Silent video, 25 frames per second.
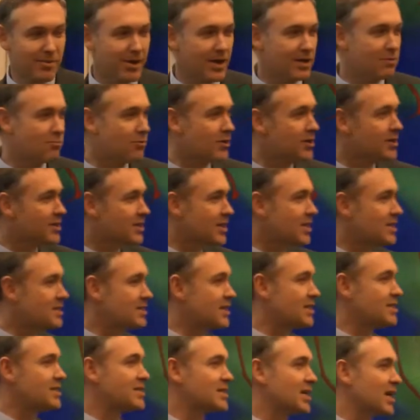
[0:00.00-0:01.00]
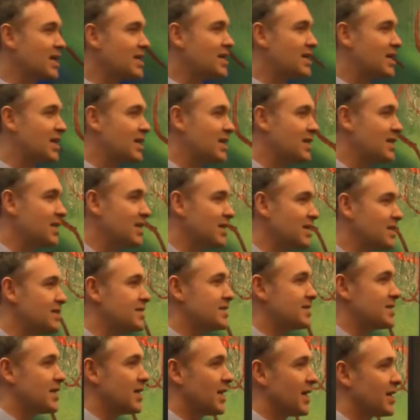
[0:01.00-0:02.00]
about, what is at stake in
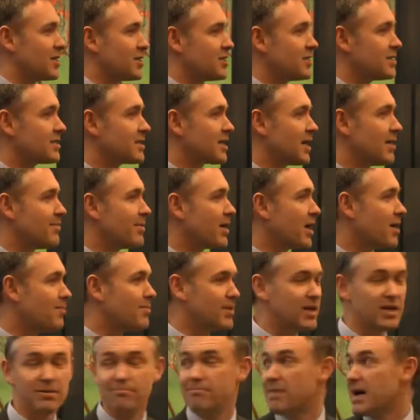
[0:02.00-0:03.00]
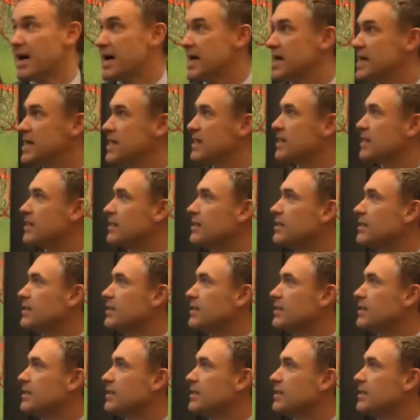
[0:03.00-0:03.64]
these elections coming up in May,